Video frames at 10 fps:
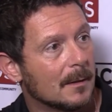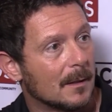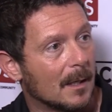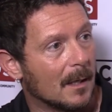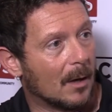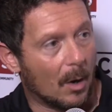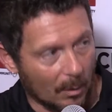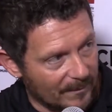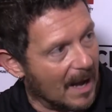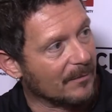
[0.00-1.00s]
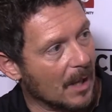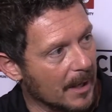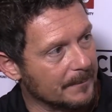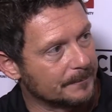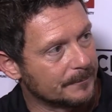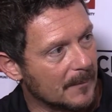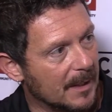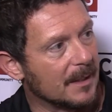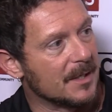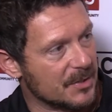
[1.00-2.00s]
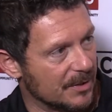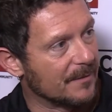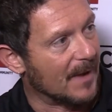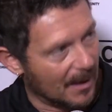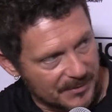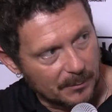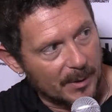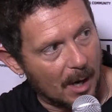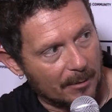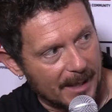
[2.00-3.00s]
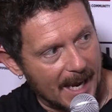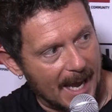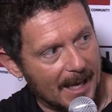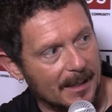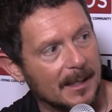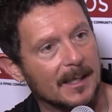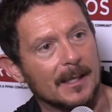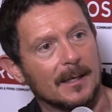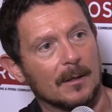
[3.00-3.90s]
a whole valve line in addition to the valves that we already had in